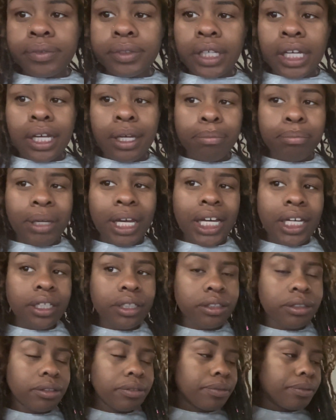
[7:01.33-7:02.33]
I'm
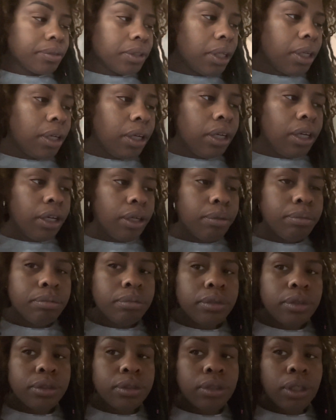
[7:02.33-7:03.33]
back.
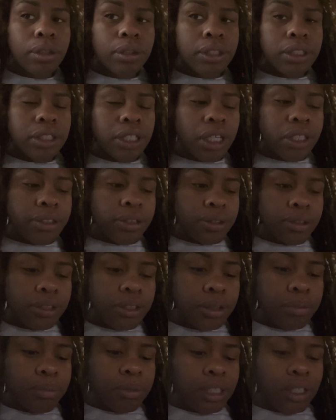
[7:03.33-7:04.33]
So the doctor
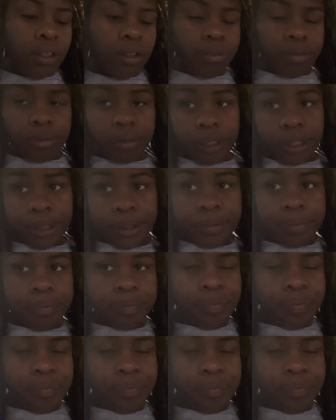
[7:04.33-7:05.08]
took me off work.